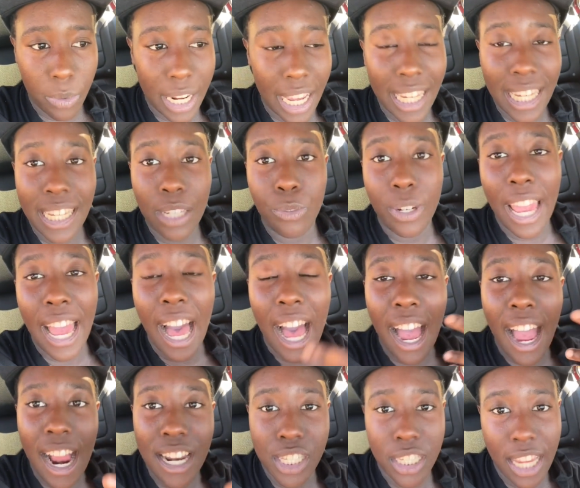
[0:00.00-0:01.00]
We're not
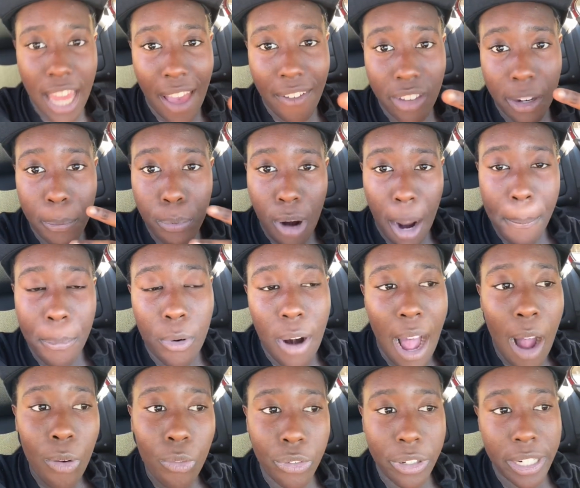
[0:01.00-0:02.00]
actually having a proper
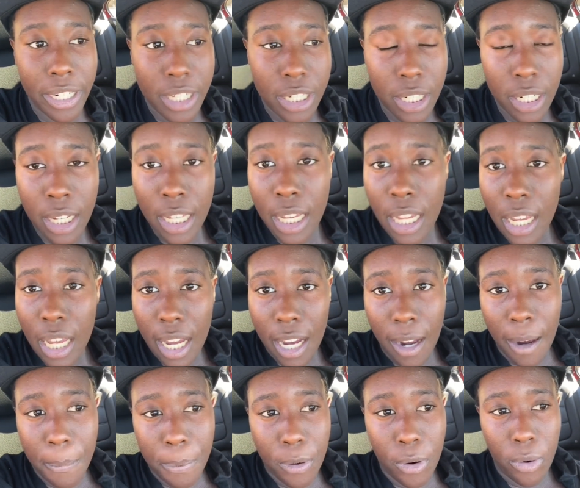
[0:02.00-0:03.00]
outreach
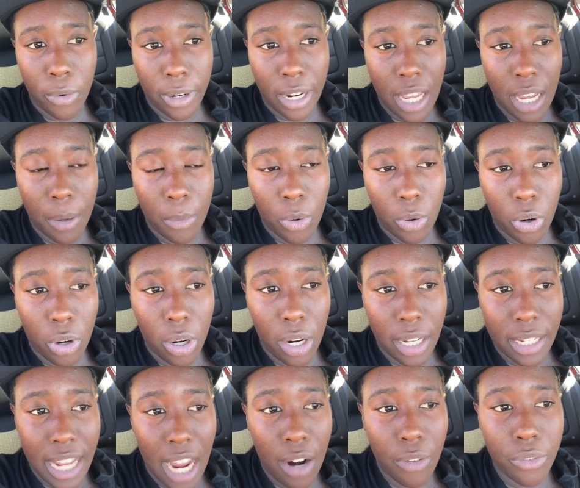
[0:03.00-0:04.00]
program or
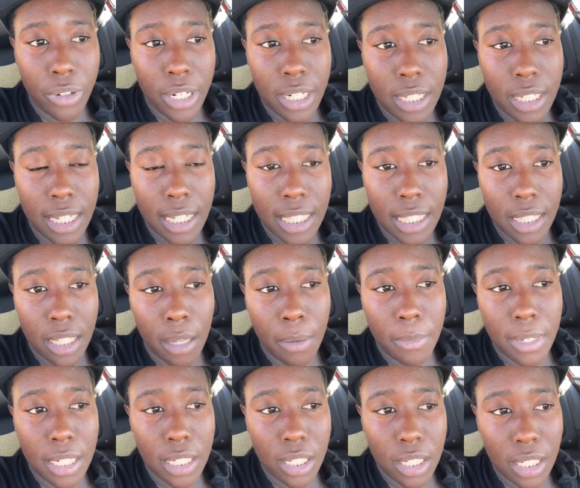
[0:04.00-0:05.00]
an outreach
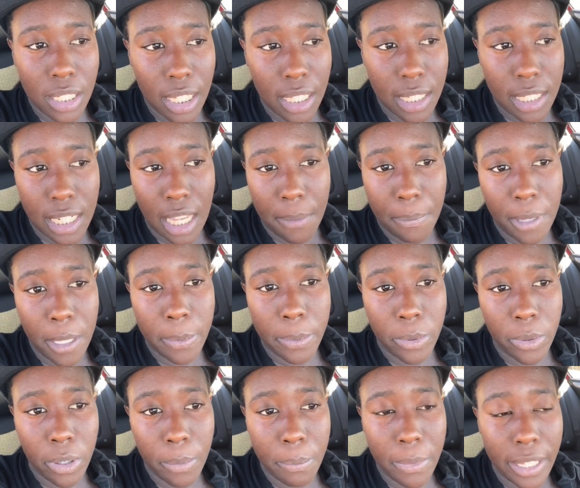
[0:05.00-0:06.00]
system. It's just like the same
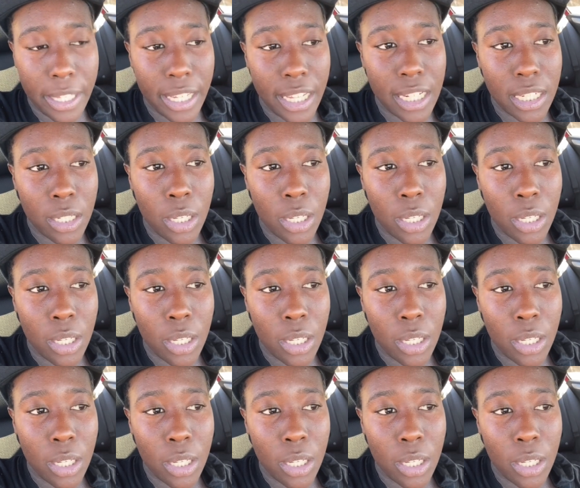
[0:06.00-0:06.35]
people, because